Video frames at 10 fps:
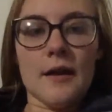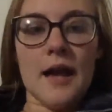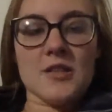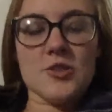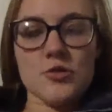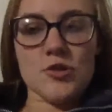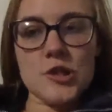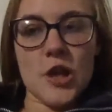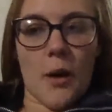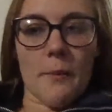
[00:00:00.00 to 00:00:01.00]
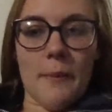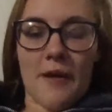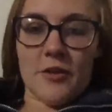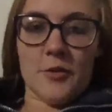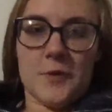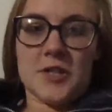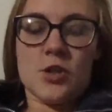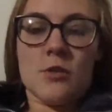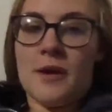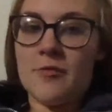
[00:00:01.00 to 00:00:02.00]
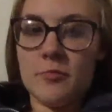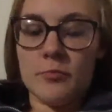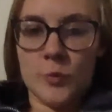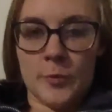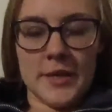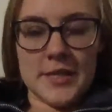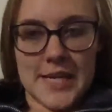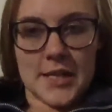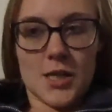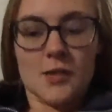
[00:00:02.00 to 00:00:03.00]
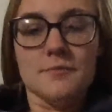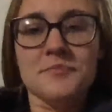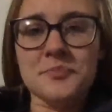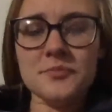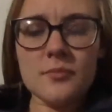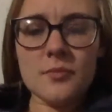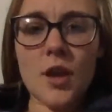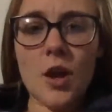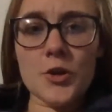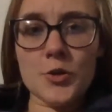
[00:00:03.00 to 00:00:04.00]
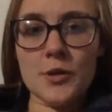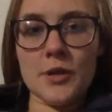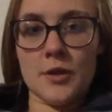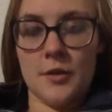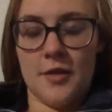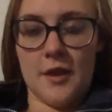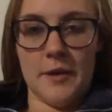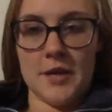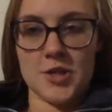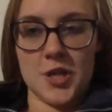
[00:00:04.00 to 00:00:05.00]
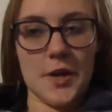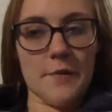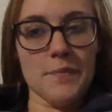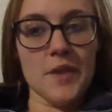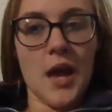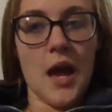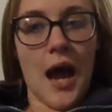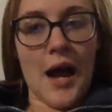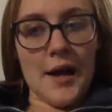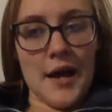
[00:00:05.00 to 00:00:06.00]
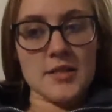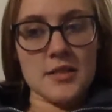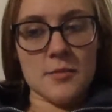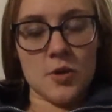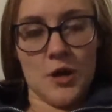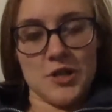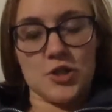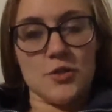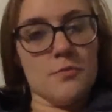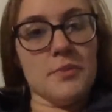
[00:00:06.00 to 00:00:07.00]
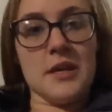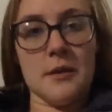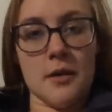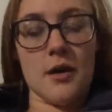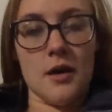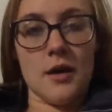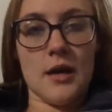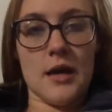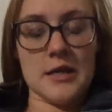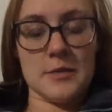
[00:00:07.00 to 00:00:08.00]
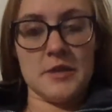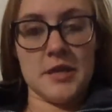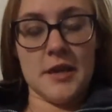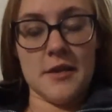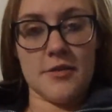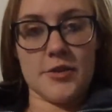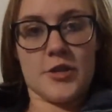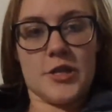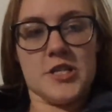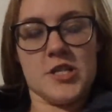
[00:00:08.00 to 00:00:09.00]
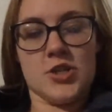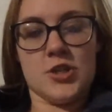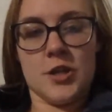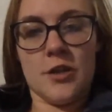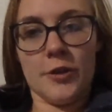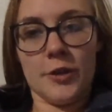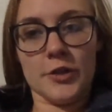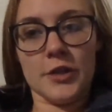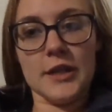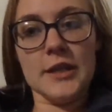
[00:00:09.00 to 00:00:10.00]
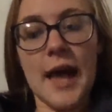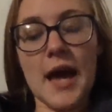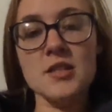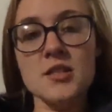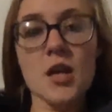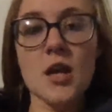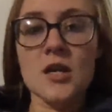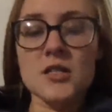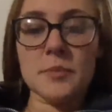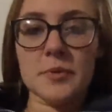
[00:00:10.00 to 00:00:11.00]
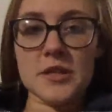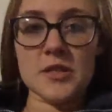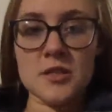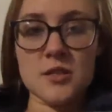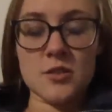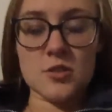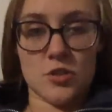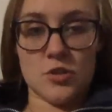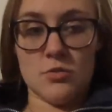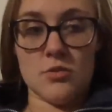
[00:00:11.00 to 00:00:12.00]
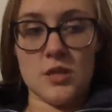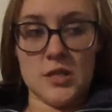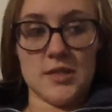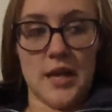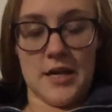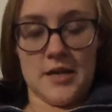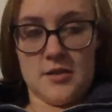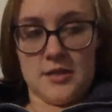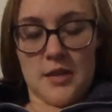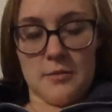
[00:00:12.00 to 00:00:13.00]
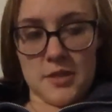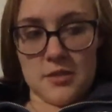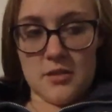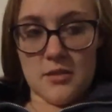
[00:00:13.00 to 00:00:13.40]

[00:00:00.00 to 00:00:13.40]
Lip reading: As you just saw, my friend Rachel and my roommate Danica are doing their think, pair, share. I asked them a question, being a 3rd grade teacher in a 3rd grade class, to please do the assigned assignment.